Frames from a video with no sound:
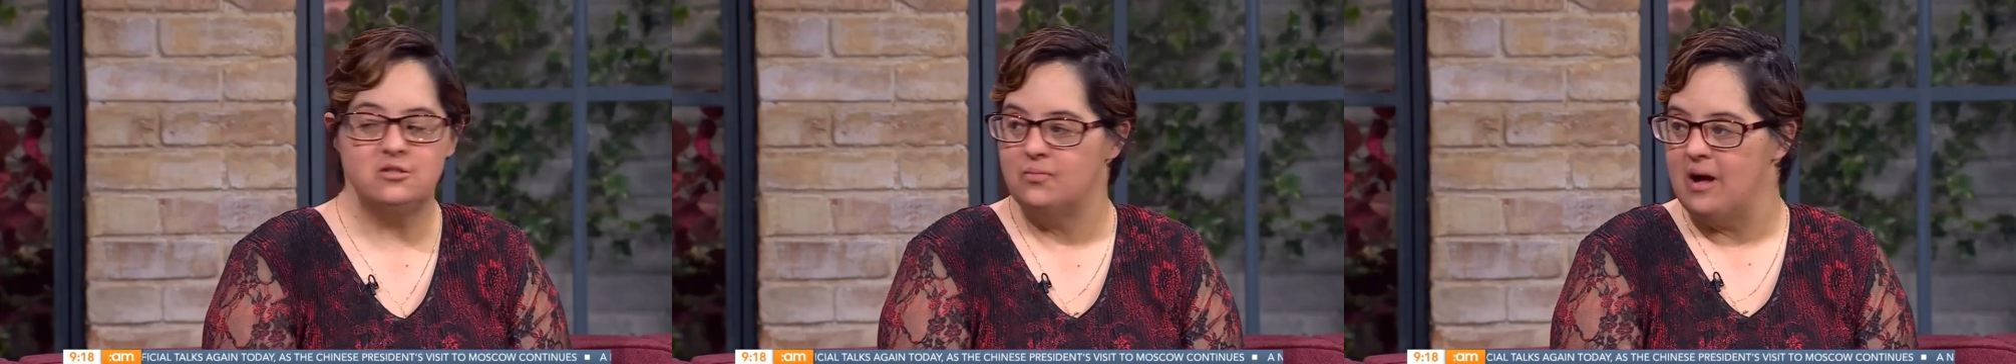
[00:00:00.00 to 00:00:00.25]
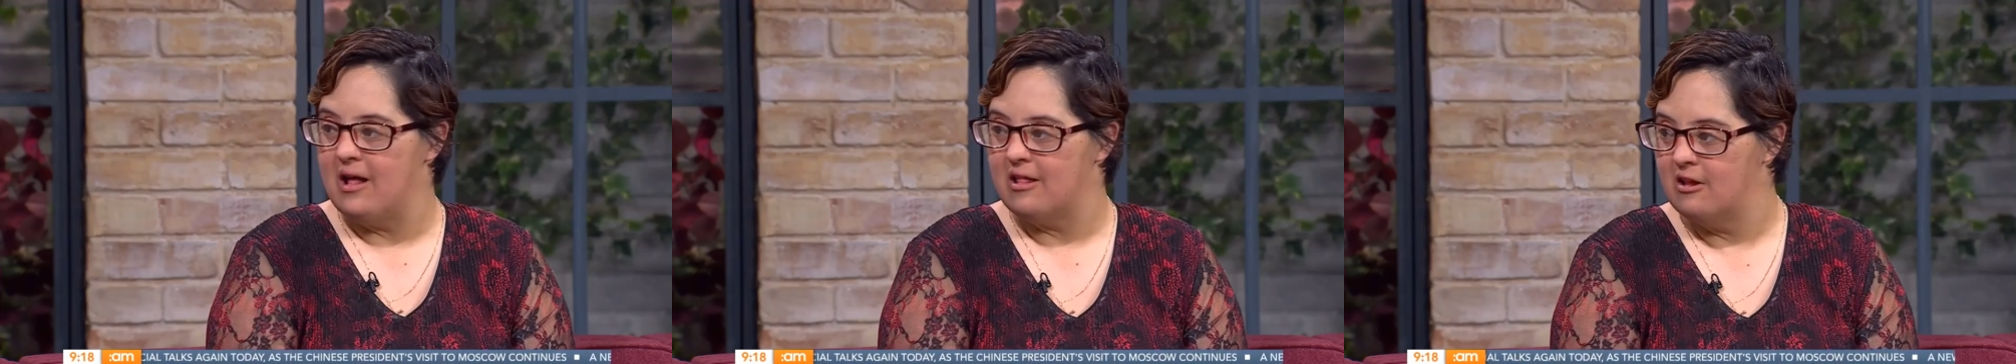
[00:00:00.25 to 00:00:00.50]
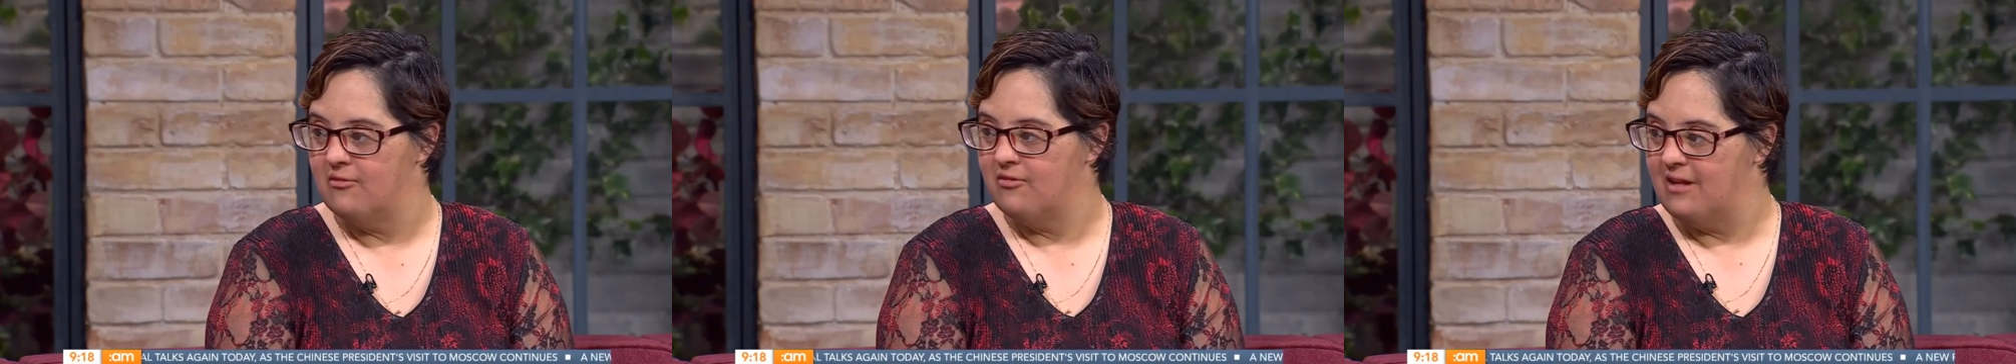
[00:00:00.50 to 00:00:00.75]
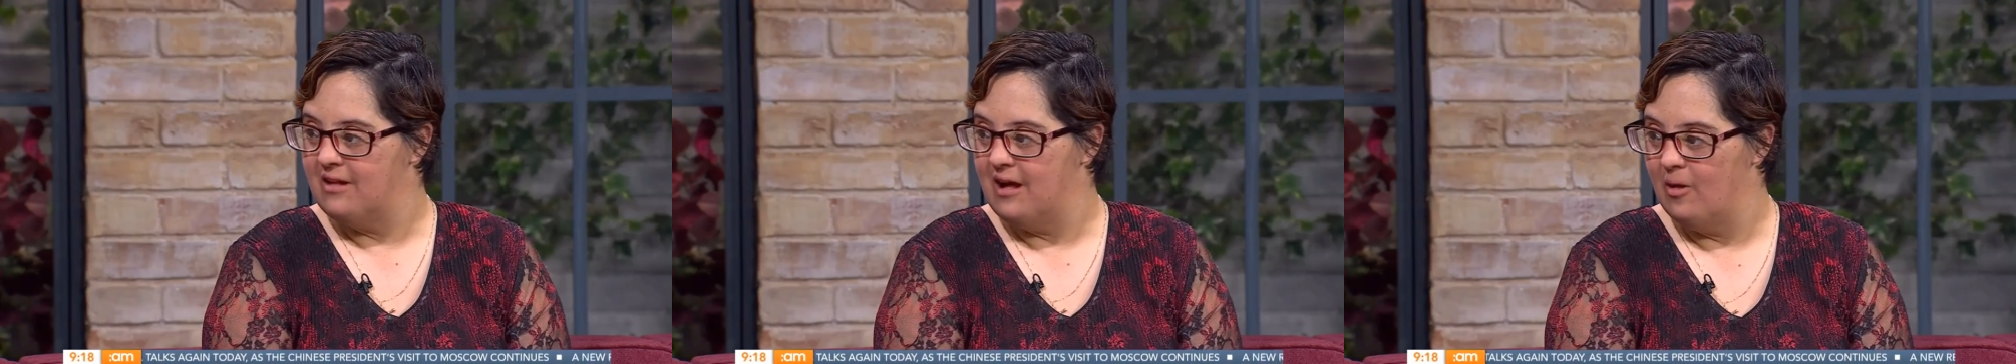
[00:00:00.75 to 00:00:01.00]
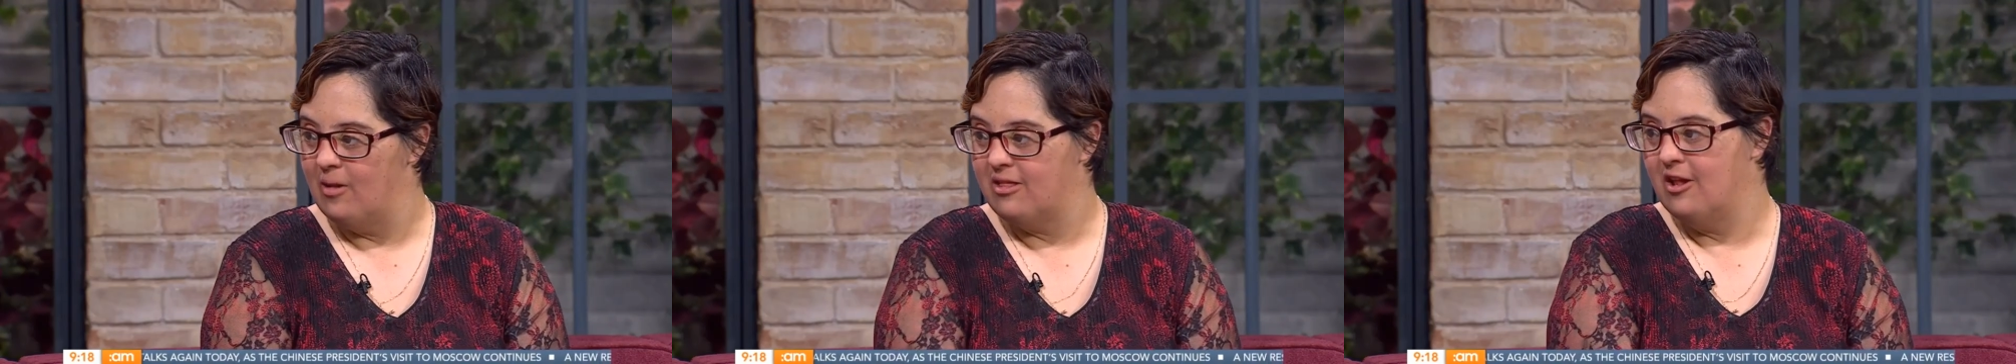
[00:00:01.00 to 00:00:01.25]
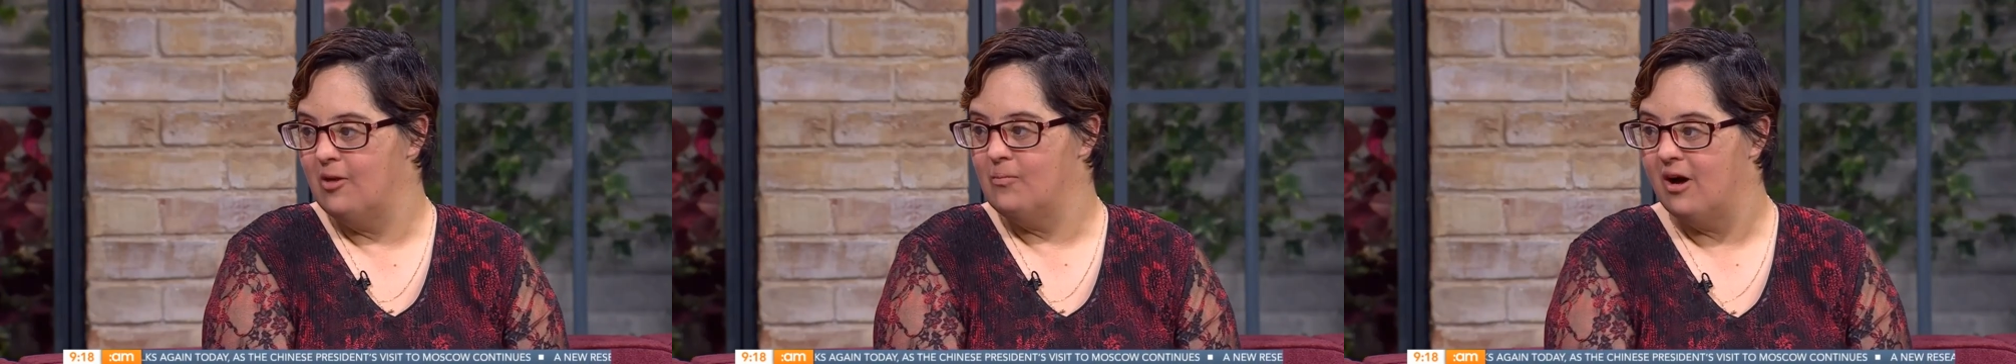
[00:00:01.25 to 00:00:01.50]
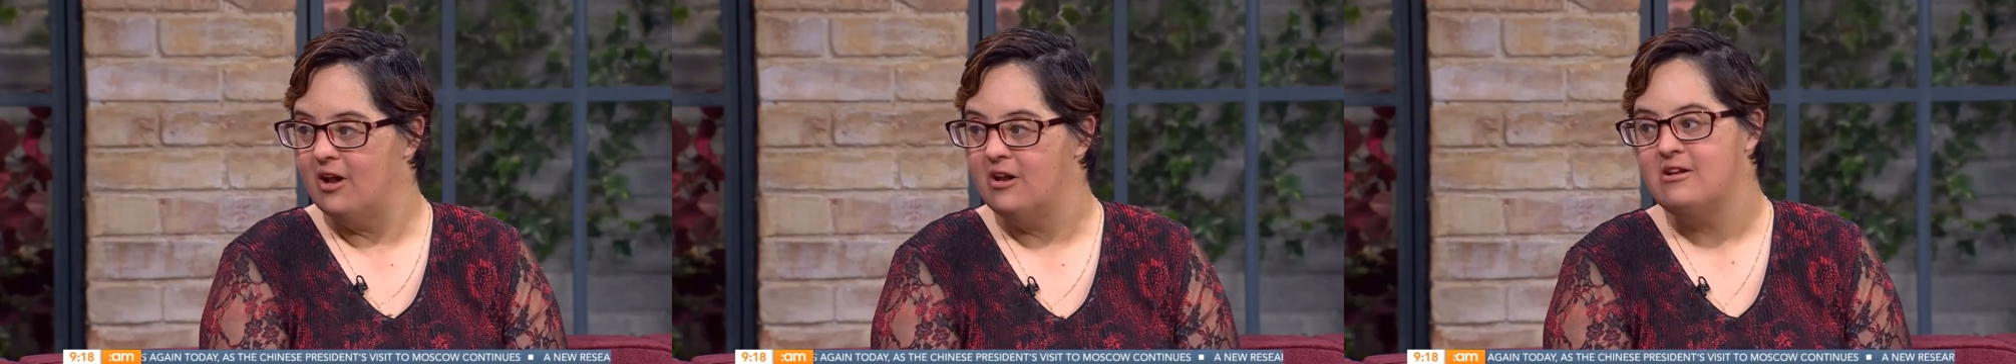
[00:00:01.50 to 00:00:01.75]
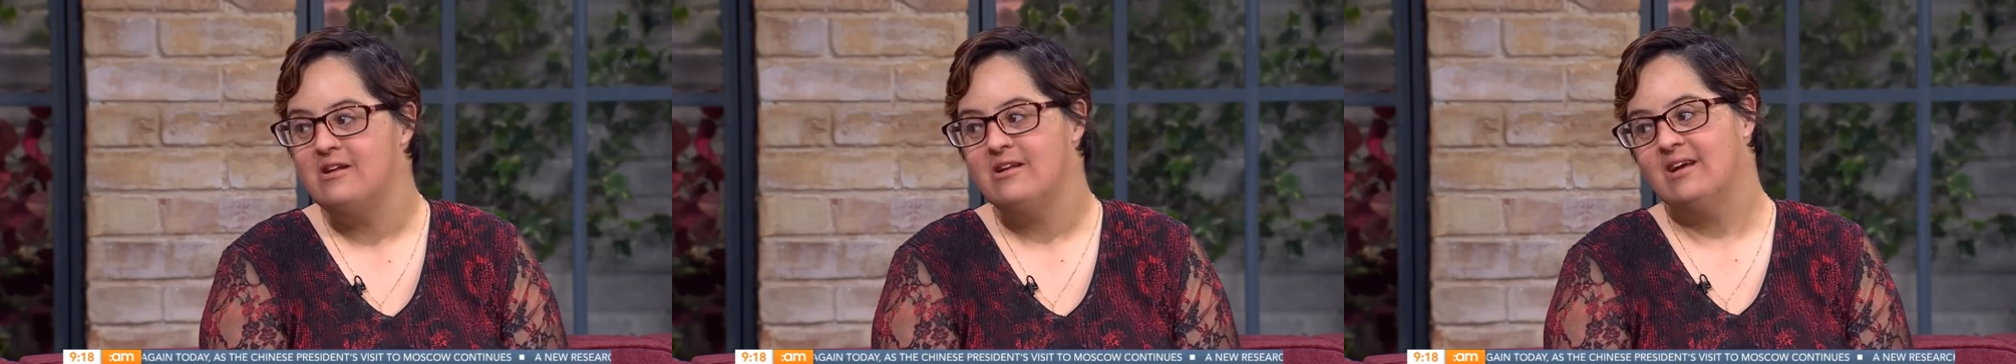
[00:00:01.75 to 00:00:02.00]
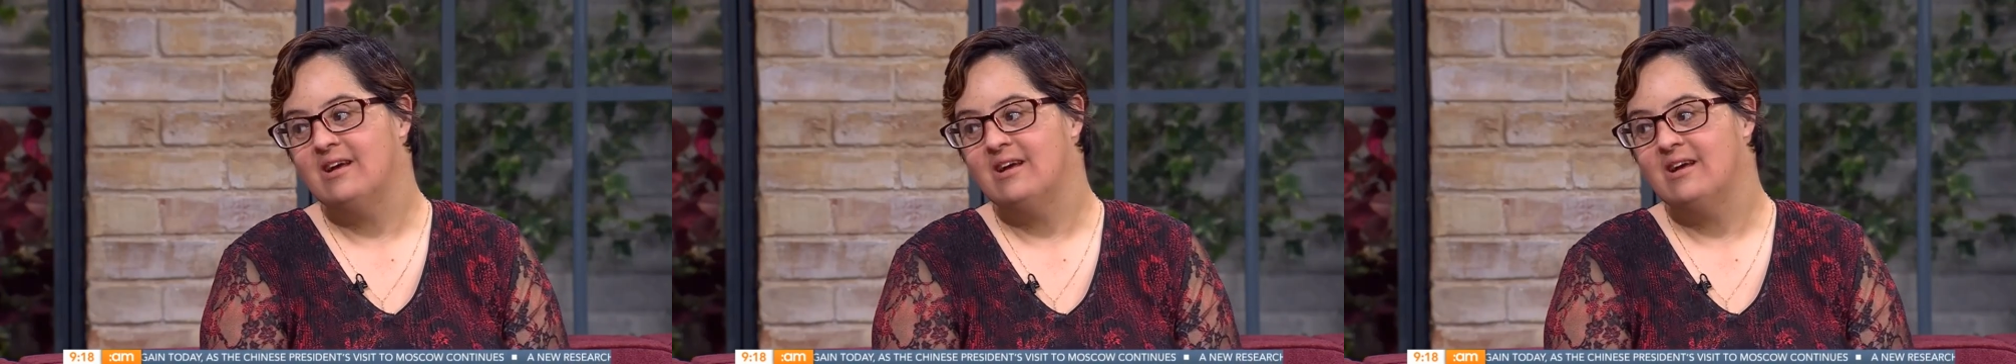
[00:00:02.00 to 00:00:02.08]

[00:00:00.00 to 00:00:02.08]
ambassador for Down syndrome Ireland.